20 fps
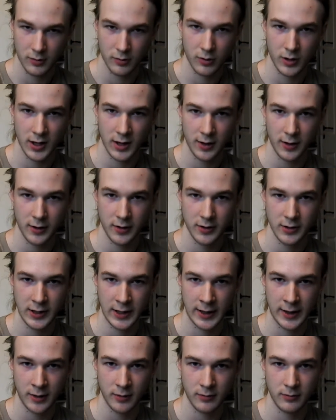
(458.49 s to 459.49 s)
Well,
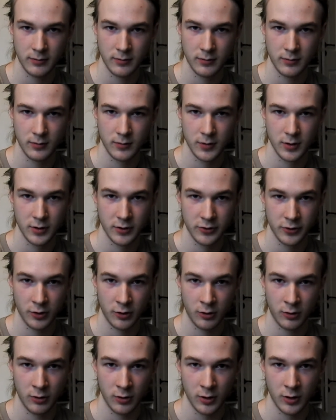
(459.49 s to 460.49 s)
yeah.
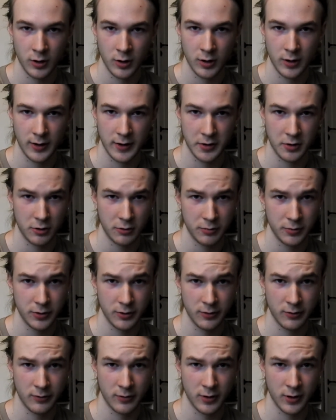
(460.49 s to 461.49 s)
So I hope
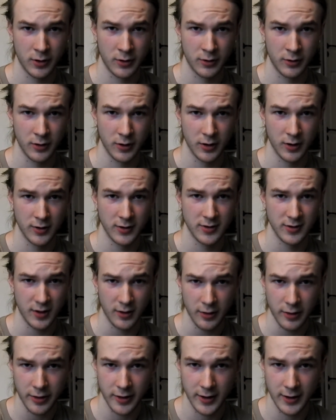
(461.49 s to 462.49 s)
you've learned
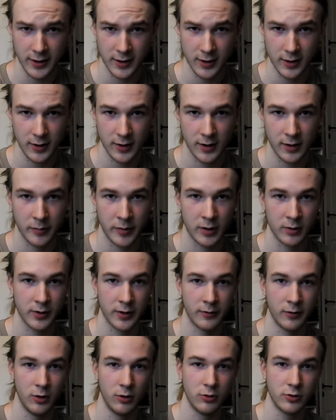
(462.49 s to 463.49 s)
something
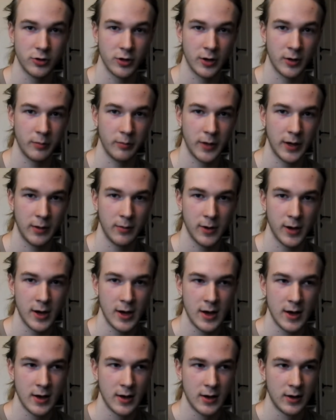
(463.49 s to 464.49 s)
about evolution, and maybe
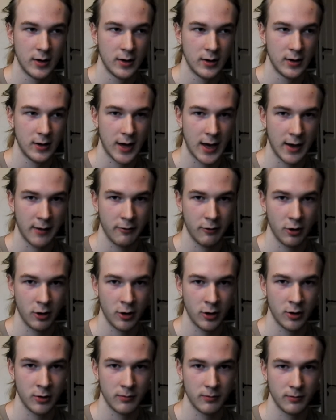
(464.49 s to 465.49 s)
have
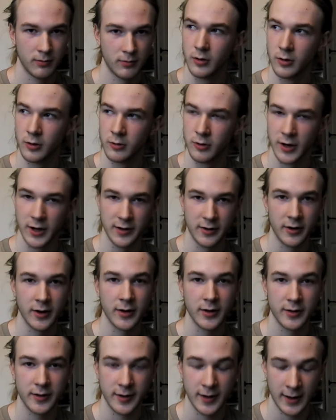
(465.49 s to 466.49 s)
a greater
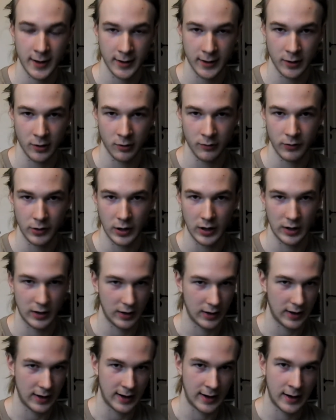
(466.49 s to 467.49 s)
understanding of
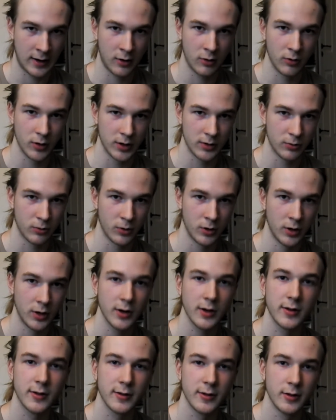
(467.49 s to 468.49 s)
how it
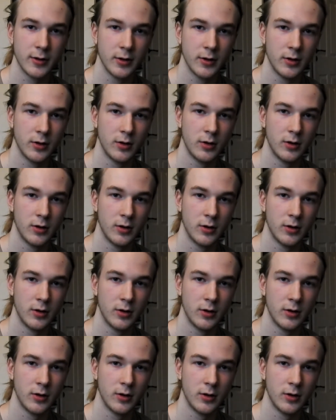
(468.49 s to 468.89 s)
works.